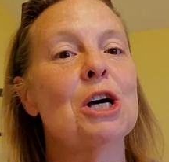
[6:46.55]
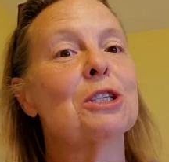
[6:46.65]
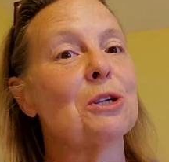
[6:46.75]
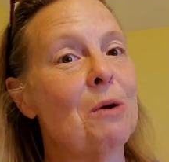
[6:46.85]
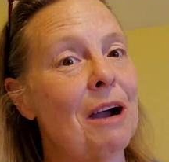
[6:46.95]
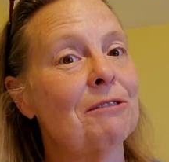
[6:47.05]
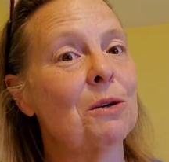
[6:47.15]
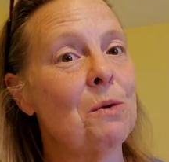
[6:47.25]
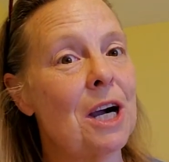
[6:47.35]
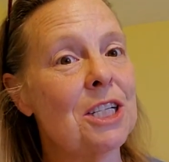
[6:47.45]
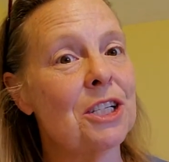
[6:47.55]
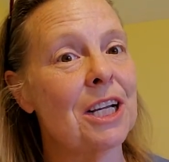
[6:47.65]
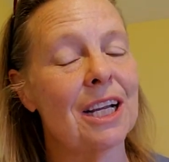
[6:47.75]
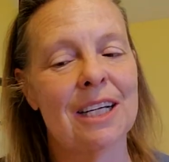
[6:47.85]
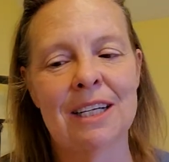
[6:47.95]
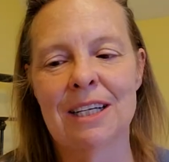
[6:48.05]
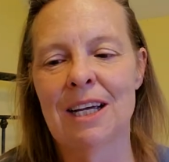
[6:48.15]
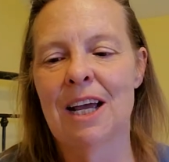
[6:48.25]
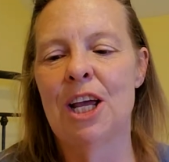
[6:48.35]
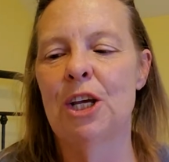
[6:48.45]
So after washing,
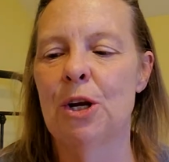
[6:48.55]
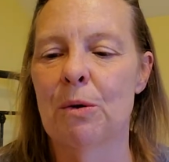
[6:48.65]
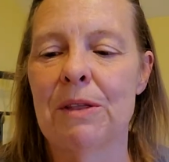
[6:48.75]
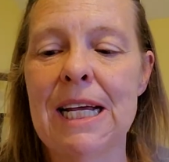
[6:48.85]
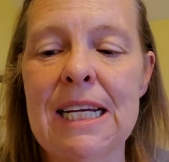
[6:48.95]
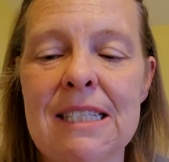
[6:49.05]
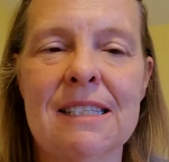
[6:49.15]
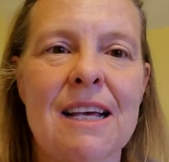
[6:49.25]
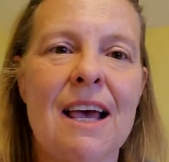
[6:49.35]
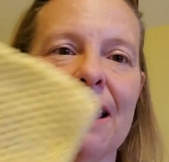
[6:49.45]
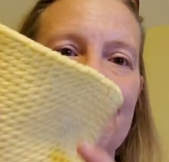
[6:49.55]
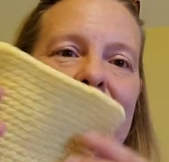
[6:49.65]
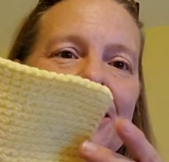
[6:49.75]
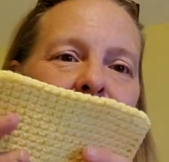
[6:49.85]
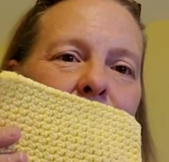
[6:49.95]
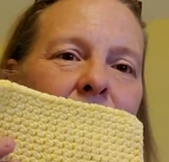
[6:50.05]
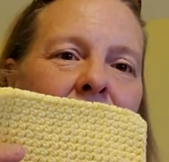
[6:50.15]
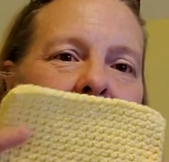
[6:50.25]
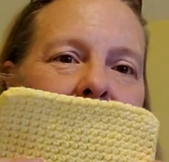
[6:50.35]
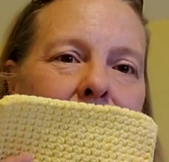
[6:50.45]
you know, these, these do
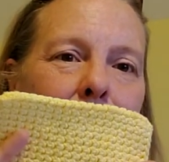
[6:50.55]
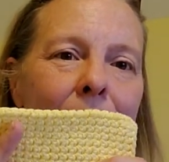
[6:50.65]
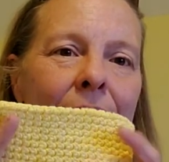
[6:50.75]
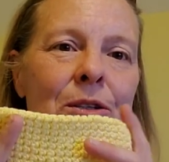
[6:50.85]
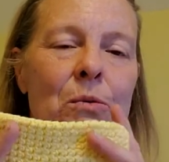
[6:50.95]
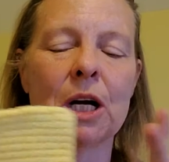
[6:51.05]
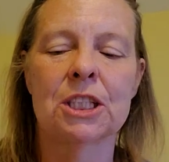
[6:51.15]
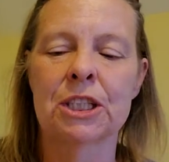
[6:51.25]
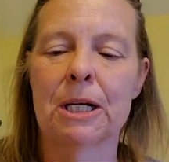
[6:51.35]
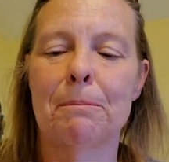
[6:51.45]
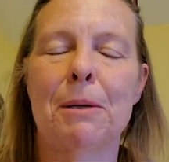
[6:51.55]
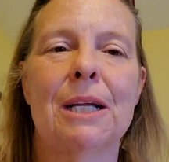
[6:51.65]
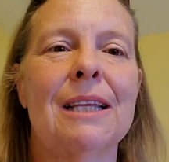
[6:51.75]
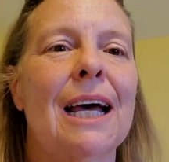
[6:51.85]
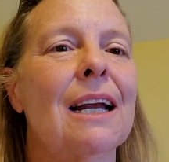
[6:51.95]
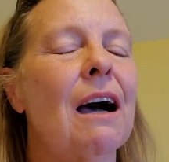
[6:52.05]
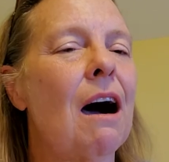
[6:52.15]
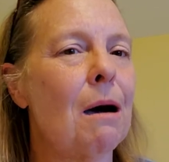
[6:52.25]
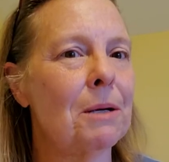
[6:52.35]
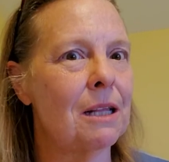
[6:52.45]
tighten up after washing, but that
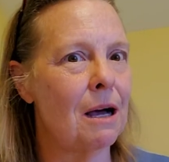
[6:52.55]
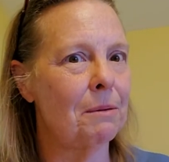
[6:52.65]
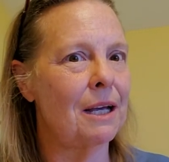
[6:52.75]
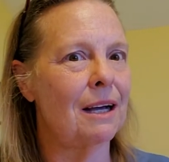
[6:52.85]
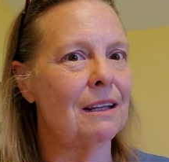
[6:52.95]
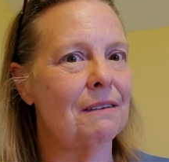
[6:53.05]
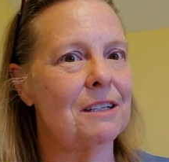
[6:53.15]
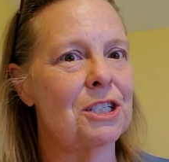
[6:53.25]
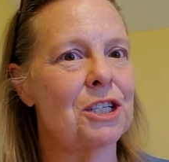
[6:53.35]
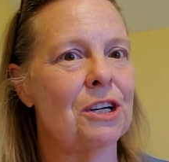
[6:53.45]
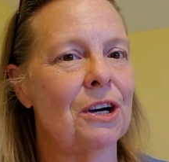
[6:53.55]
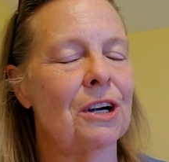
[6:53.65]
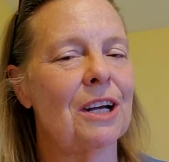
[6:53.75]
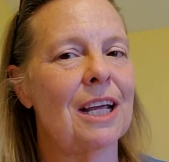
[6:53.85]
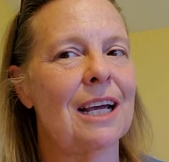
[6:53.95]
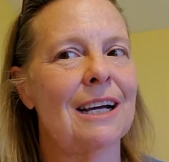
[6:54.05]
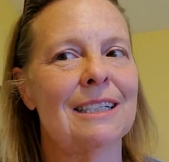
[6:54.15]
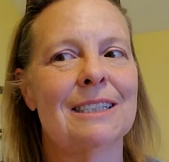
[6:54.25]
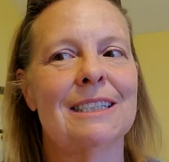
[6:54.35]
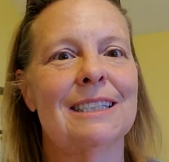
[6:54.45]
Hobby Lobby, I love this yarn, uh,
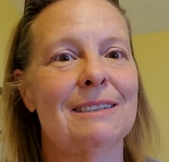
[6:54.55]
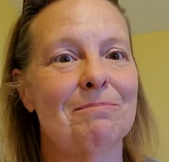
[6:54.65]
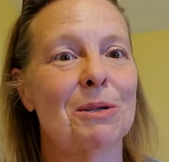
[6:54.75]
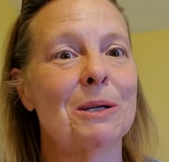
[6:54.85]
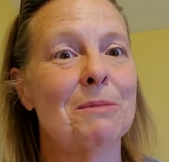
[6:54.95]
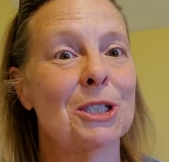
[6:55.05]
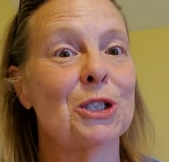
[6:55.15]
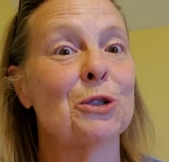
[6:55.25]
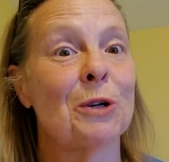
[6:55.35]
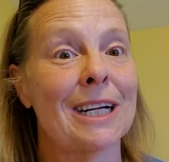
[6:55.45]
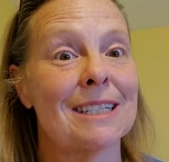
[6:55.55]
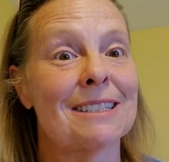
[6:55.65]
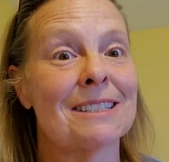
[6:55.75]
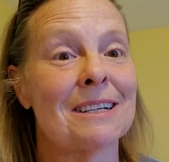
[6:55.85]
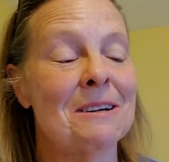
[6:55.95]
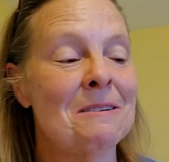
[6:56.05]
pretty much shrinks